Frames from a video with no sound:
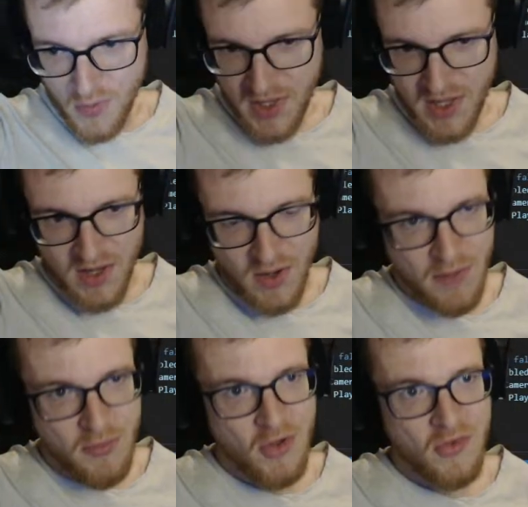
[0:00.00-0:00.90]
be
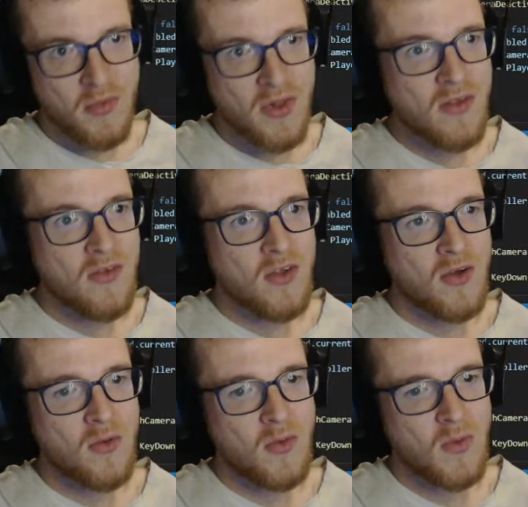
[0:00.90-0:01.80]
possible, so
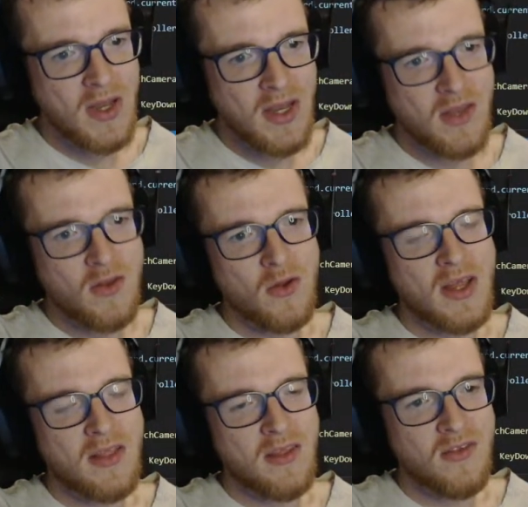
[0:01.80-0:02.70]
we need to look
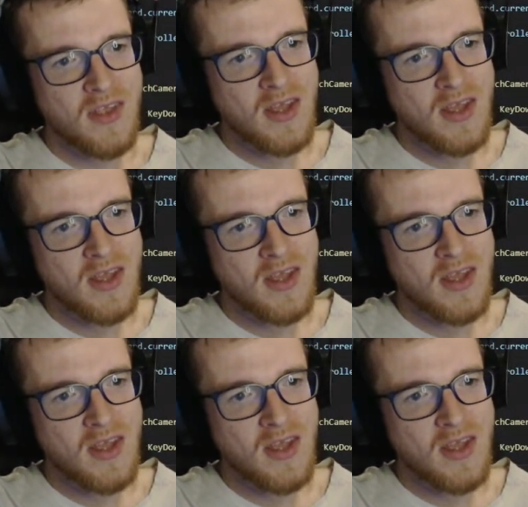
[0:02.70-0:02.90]
at this.